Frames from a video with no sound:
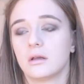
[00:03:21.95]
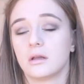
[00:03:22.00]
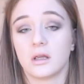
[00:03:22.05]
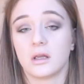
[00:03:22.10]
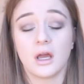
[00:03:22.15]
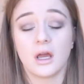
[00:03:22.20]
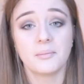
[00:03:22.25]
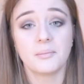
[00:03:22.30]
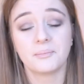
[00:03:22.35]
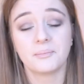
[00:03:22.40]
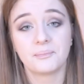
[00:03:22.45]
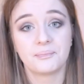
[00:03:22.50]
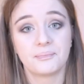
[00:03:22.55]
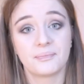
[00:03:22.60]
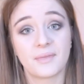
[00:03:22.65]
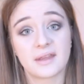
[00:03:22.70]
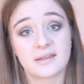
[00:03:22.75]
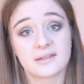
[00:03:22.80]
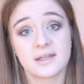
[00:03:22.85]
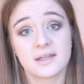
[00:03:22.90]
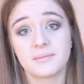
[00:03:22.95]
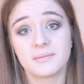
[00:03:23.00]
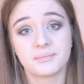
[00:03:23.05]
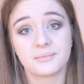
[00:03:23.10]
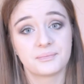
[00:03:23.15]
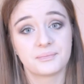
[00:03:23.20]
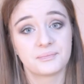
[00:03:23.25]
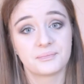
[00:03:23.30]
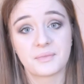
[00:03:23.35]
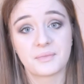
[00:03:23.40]
Yeah, that's it.
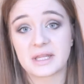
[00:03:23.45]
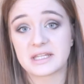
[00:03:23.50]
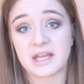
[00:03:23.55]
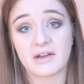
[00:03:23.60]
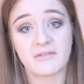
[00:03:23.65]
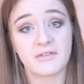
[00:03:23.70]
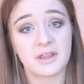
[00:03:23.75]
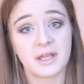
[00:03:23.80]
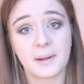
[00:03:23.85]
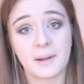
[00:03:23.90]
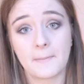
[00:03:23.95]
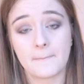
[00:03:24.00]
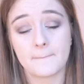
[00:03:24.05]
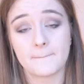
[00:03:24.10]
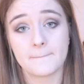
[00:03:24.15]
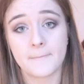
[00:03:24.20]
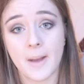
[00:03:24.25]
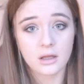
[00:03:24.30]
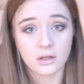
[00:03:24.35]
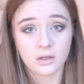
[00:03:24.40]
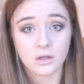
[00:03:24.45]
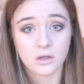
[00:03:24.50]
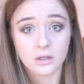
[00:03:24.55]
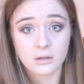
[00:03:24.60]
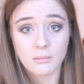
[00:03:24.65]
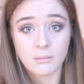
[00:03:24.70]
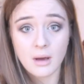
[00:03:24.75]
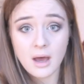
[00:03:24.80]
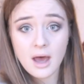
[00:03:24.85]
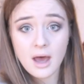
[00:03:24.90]
Everything.
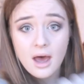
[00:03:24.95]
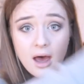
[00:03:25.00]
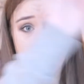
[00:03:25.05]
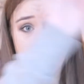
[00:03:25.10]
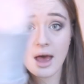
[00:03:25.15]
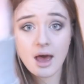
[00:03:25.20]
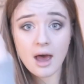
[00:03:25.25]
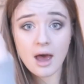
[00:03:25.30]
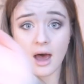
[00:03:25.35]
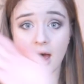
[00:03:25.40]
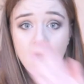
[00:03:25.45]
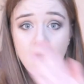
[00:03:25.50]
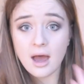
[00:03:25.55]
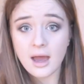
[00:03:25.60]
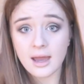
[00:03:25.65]
Goodbye!